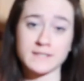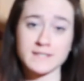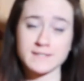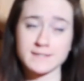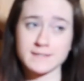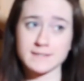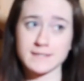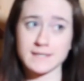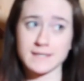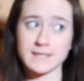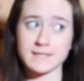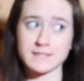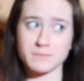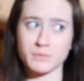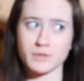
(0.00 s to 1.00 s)
This
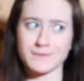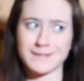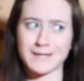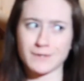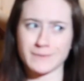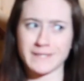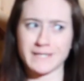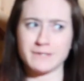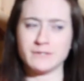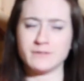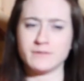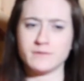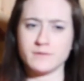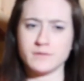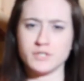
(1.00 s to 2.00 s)
is a book that I read
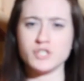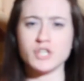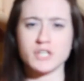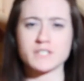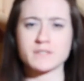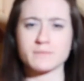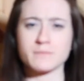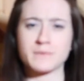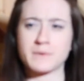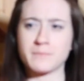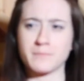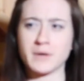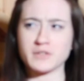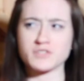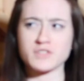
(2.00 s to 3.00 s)
just
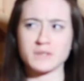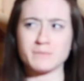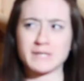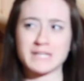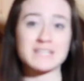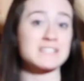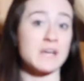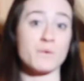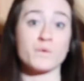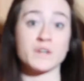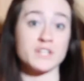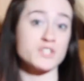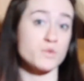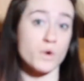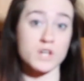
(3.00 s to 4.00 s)
mostly because I
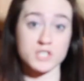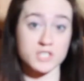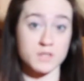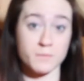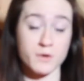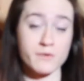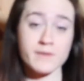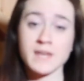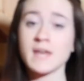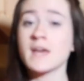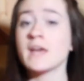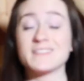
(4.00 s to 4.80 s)
wanted to watch the movie.